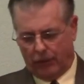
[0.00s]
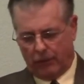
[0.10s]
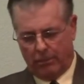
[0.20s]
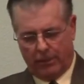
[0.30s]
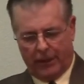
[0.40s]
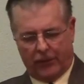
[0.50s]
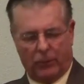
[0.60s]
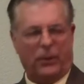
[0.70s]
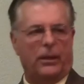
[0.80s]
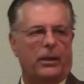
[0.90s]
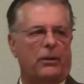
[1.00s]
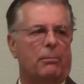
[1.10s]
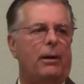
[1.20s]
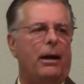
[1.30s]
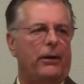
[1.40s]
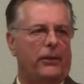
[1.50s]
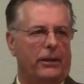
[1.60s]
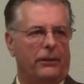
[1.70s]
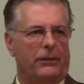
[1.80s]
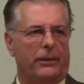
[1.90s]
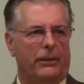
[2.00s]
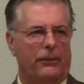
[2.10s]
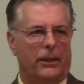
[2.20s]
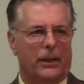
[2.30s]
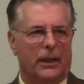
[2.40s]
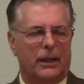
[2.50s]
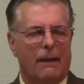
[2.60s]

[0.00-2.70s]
to replace it with another positive feeling.